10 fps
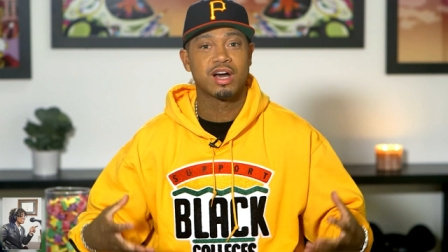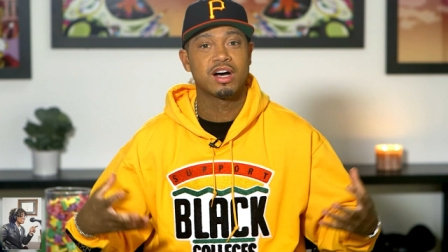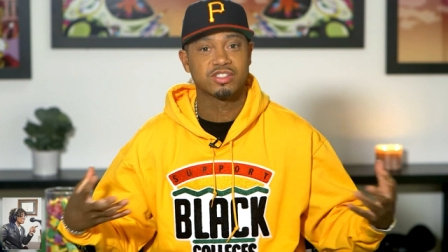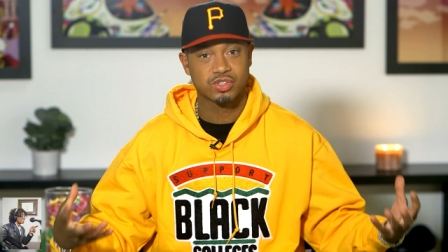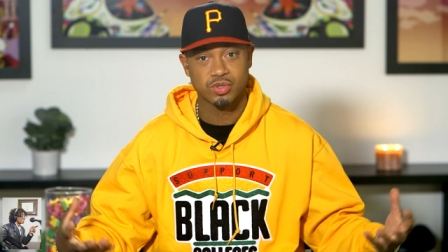to
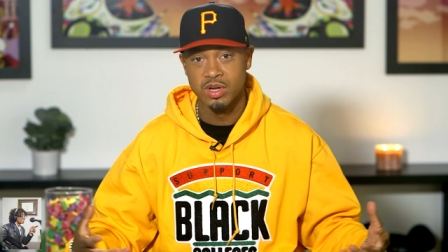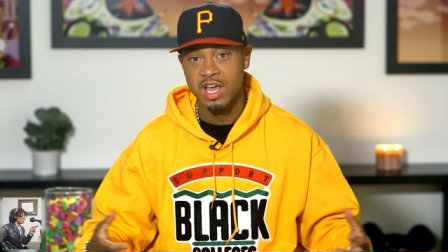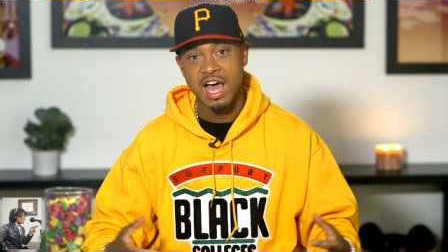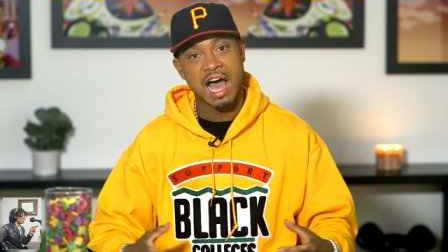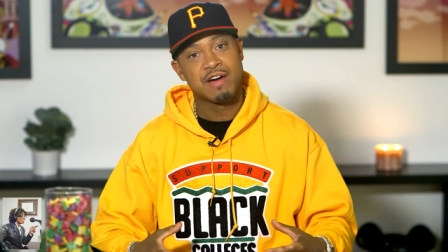hustle.
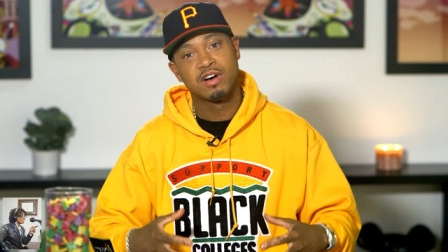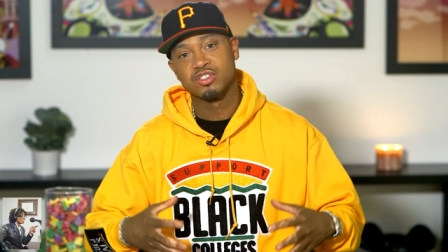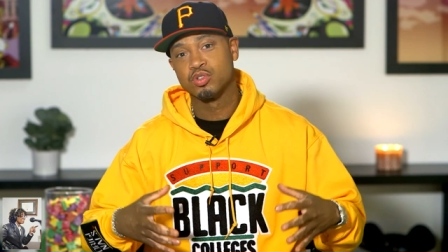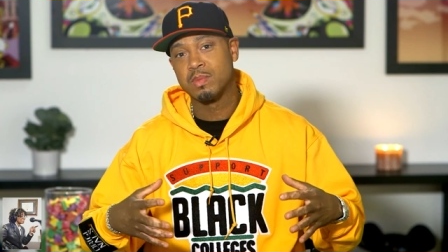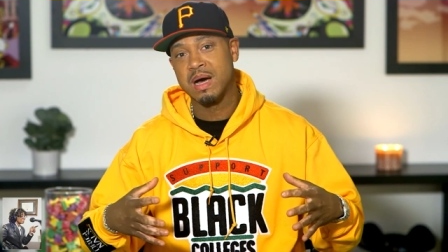I've
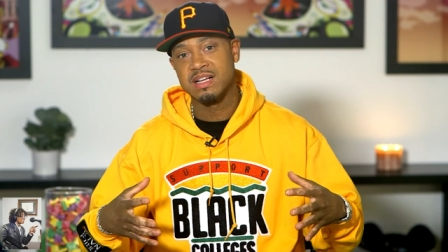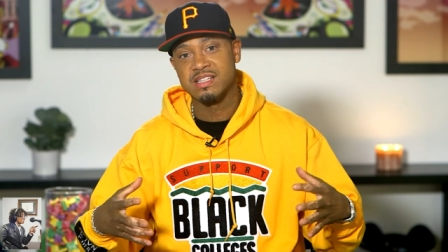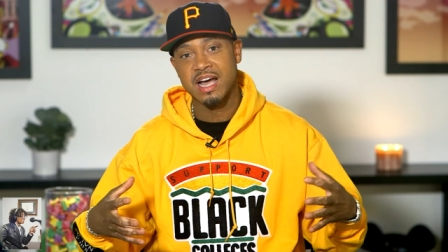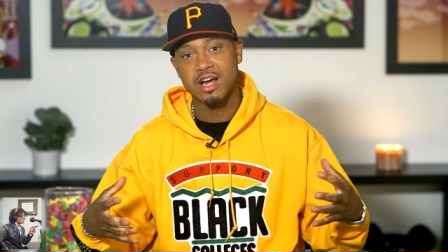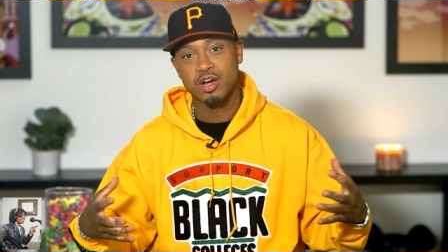hustled my
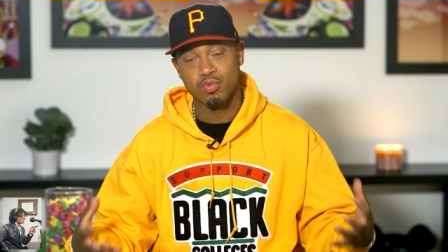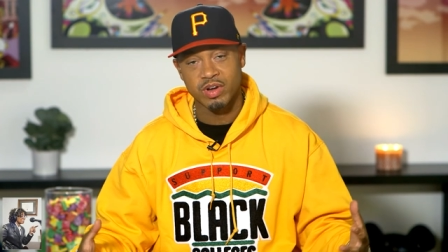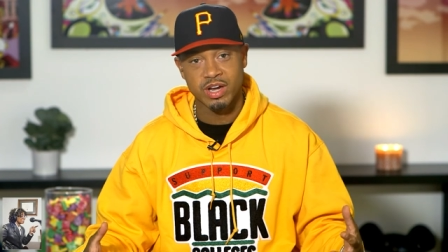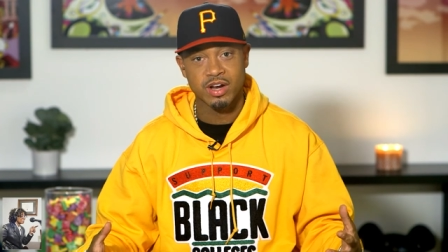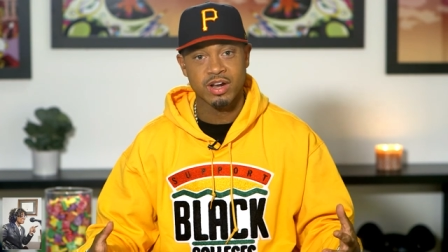entire
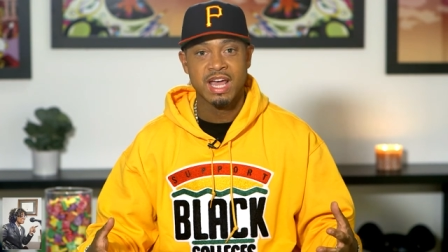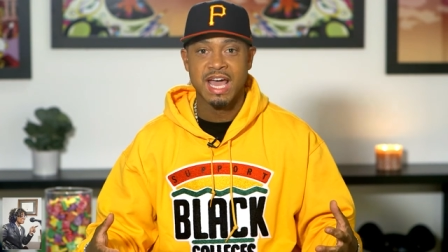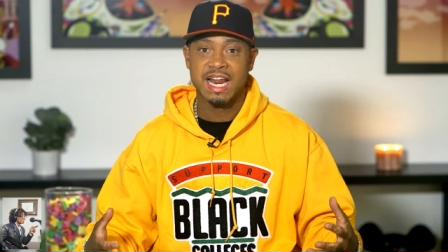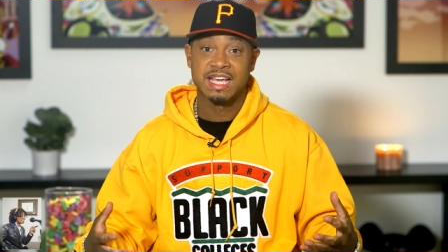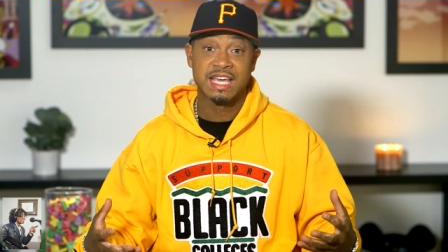career,
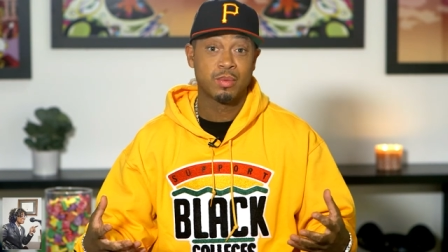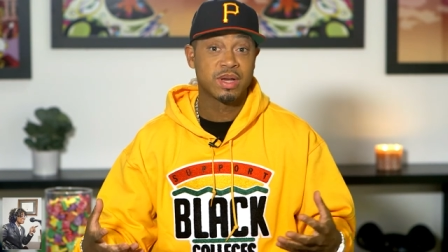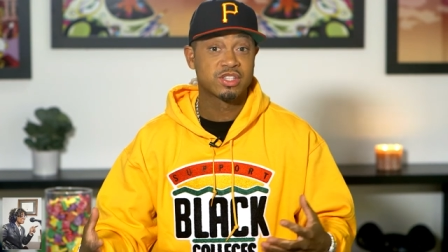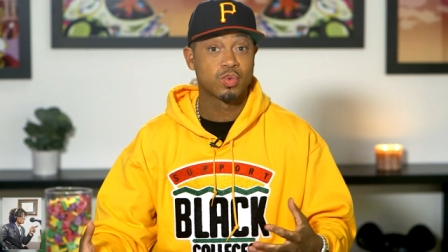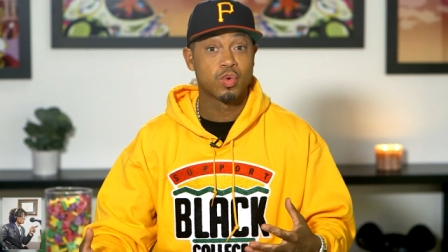and I can't
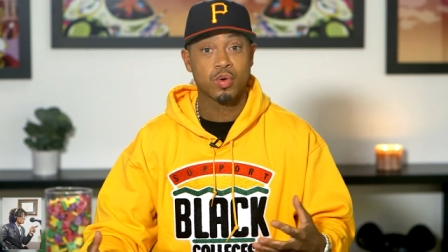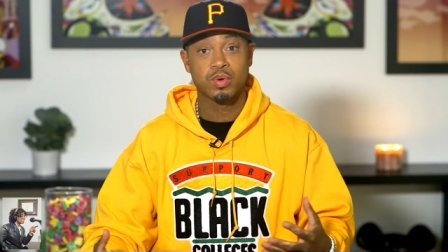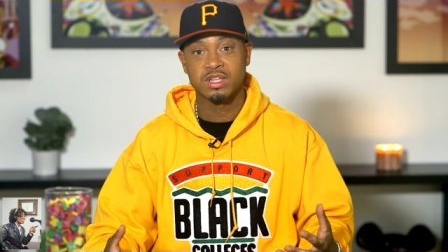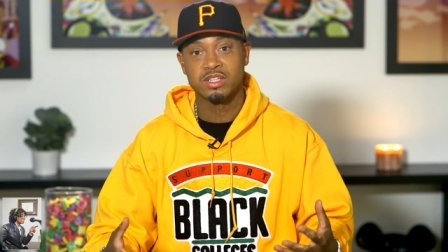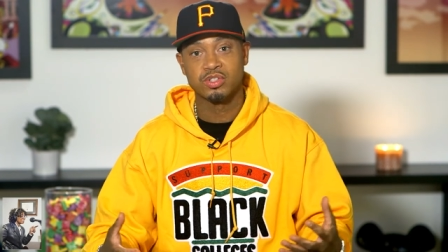wait to work
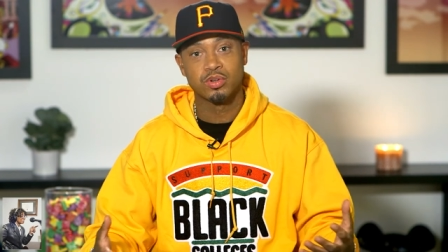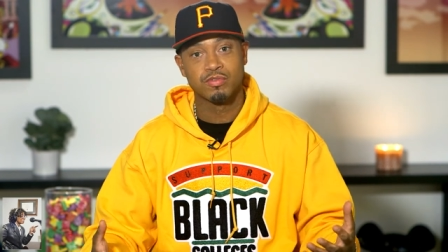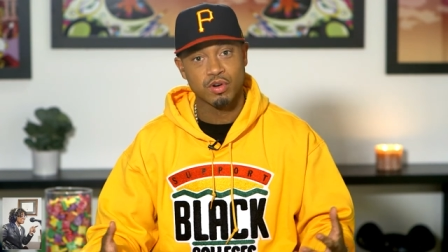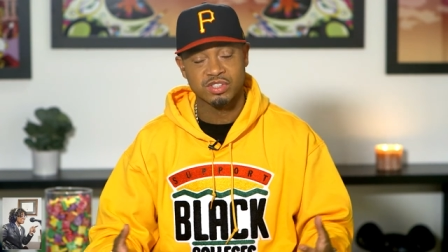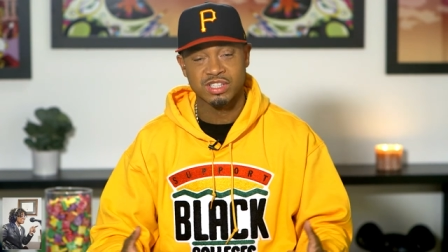with these
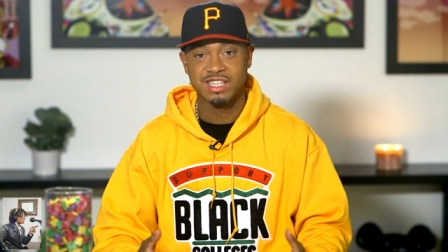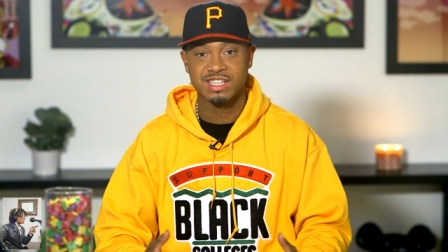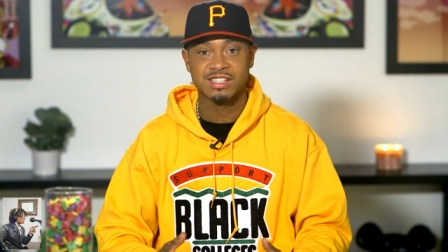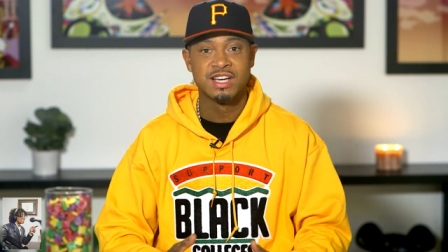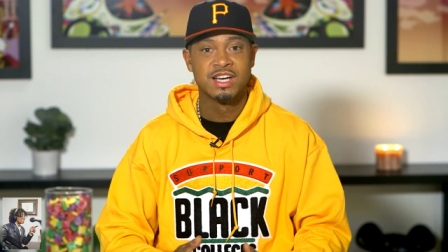
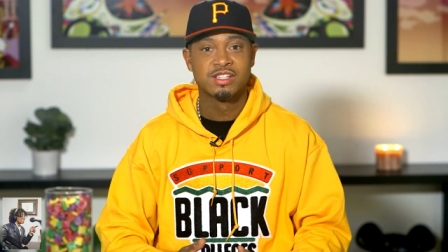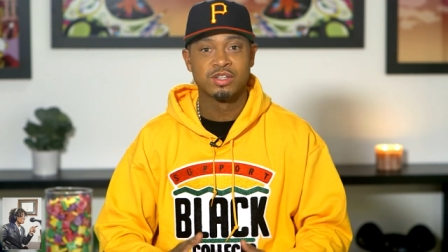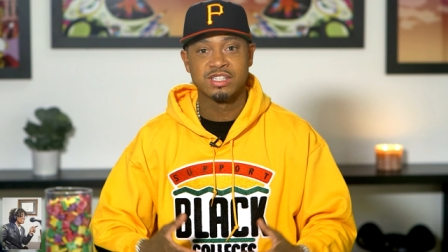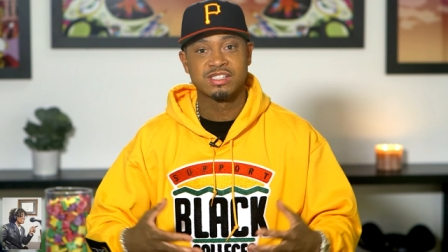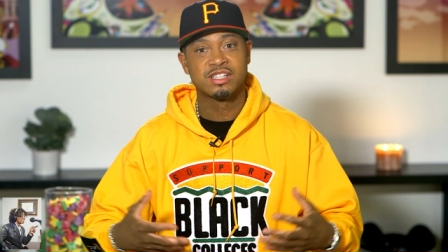universities to
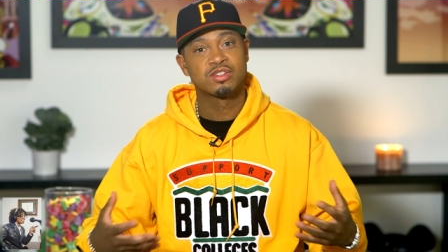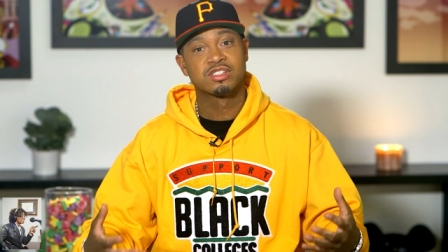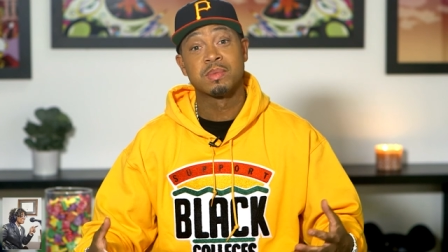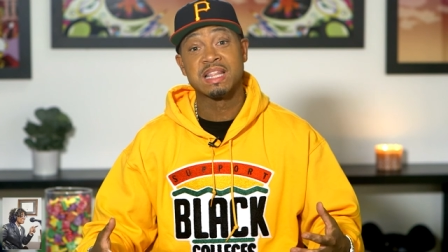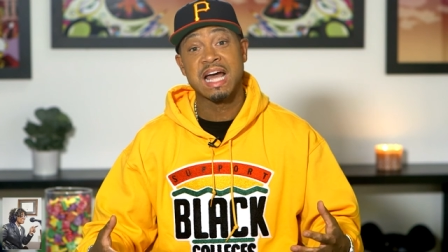instill
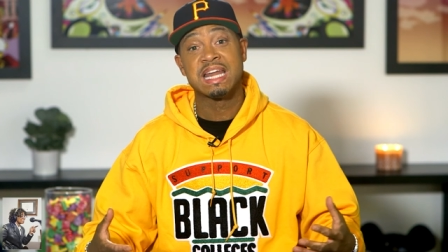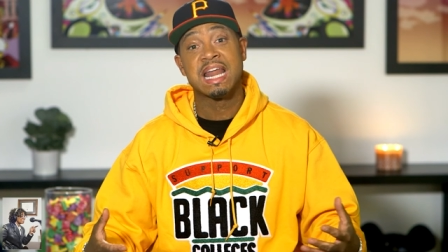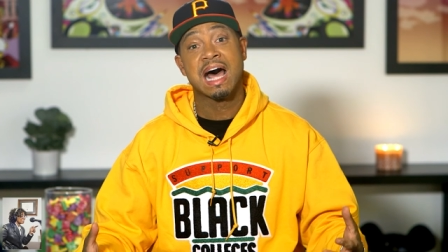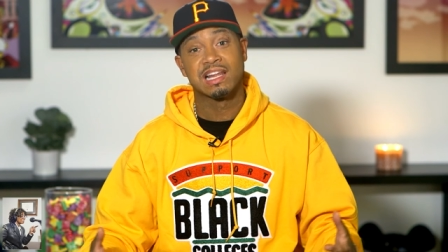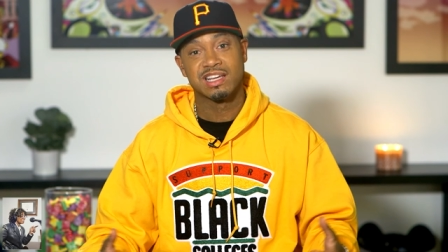some of that
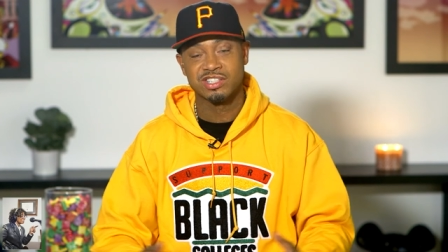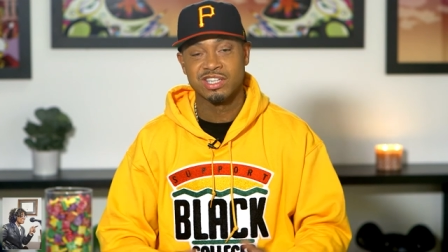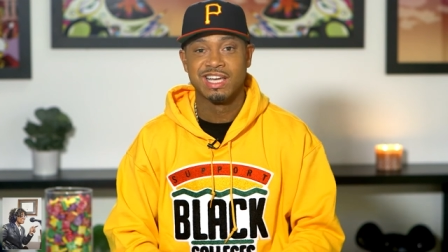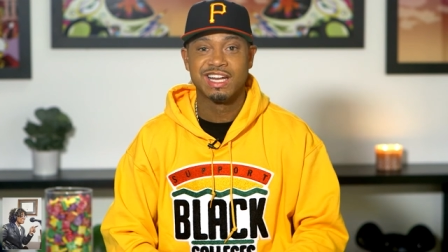knowledge.